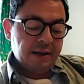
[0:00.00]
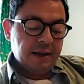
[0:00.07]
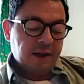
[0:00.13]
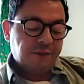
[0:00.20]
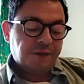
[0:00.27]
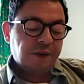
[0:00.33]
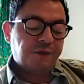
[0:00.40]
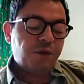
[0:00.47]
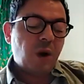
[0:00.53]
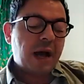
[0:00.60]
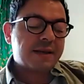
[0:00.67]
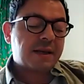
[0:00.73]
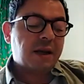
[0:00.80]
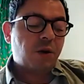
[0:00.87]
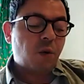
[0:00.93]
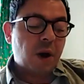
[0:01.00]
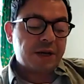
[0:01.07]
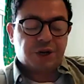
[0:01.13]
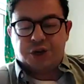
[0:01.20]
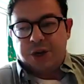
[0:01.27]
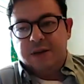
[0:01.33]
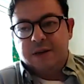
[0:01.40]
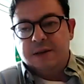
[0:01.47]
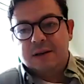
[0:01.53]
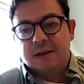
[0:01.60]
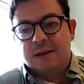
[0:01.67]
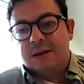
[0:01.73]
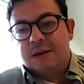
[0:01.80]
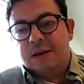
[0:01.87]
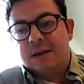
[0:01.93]
if you ask a question
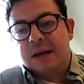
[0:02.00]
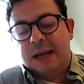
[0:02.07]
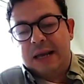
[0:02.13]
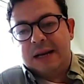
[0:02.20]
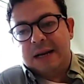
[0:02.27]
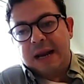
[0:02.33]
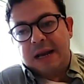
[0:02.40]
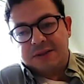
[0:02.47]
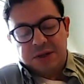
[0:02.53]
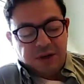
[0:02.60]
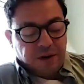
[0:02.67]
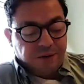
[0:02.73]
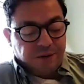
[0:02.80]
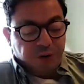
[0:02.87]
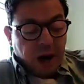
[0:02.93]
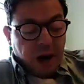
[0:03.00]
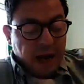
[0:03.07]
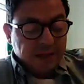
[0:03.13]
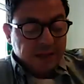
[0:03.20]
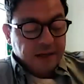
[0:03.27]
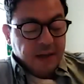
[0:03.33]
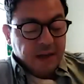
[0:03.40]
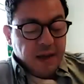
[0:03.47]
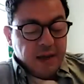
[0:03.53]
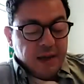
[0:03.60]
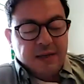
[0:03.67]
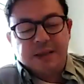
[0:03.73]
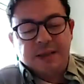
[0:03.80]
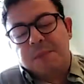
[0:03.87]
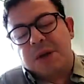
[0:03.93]
and get an answer, if you ask,
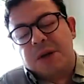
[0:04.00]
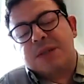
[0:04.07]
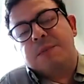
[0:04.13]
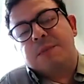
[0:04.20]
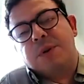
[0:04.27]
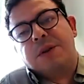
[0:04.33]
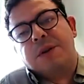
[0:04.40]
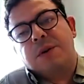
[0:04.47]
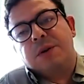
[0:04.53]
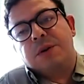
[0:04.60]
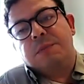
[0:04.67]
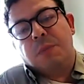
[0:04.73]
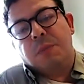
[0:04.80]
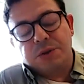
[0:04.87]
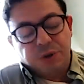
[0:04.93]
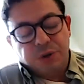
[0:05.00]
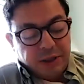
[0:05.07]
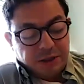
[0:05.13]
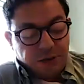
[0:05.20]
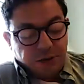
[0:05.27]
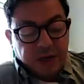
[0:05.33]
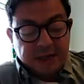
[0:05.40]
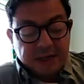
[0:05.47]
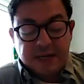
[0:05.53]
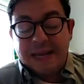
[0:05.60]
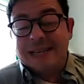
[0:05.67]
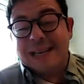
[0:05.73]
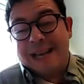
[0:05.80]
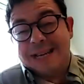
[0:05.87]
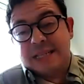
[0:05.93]
is the Muslim Brotherhood moderate? You can say
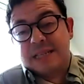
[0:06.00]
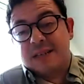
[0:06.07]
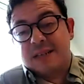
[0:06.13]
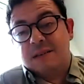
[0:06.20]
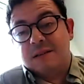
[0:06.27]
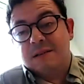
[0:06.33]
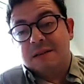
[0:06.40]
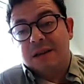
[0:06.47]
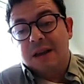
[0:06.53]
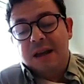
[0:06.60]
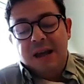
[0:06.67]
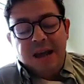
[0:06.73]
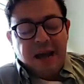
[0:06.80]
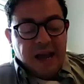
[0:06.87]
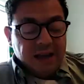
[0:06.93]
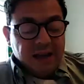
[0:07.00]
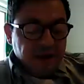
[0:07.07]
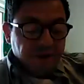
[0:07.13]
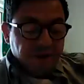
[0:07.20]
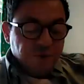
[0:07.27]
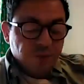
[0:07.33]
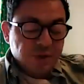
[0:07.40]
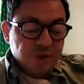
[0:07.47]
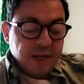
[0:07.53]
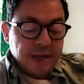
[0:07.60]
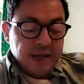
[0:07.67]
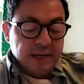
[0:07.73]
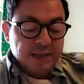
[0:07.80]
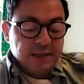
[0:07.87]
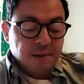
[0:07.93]
yes. And if you say,
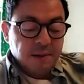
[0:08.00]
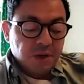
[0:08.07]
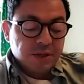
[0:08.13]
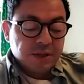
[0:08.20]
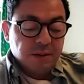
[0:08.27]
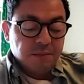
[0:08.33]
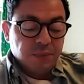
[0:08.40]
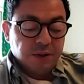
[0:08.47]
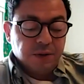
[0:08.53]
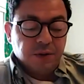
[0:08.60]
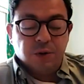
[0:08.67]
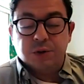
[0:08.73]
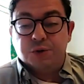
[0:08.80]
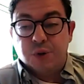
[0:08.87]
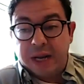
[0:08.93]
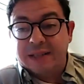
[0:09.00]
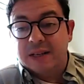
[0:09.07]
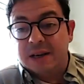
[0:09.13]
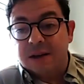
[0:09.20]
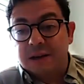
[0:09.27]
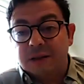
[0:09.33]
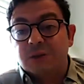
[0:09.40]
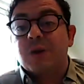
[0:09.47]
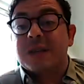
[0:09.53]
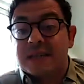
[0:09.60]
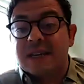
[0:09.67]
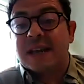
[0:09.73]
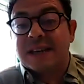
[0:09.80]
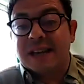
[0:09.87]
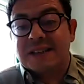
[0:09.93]
is the Muslim Brotherhood radical? You can
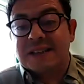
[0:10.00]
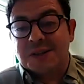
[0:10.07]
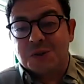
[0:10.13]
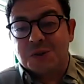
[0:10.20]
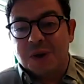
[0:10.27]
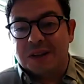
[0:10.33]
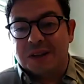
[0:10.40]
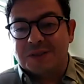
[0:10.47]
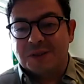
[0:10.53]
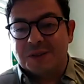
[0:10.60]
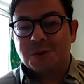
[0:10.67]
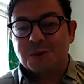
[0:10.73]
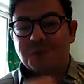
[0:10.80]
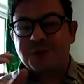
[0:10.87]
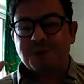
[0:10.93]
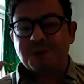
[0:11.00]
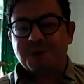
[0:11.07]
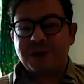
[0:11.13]
say yes as well. So if you put